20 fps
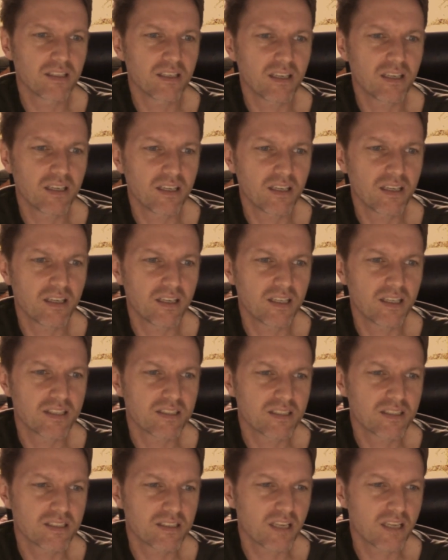and
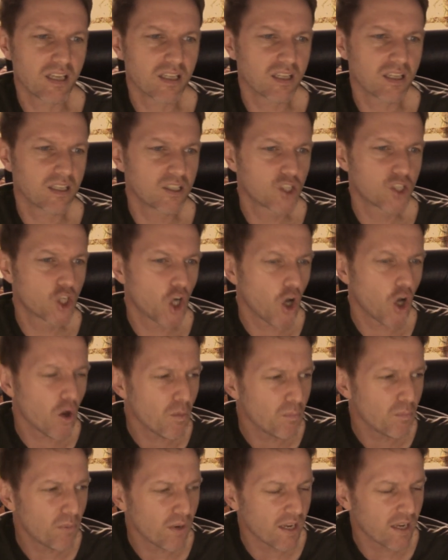subtle and
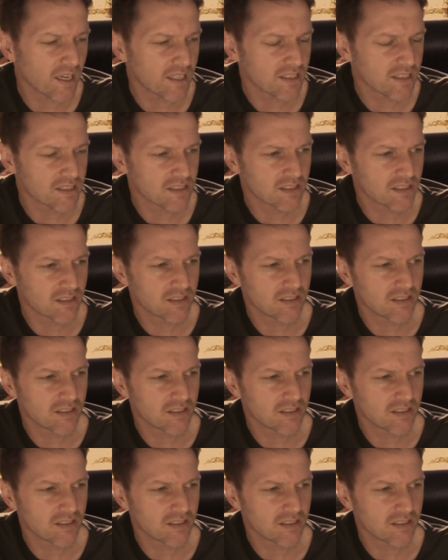complex,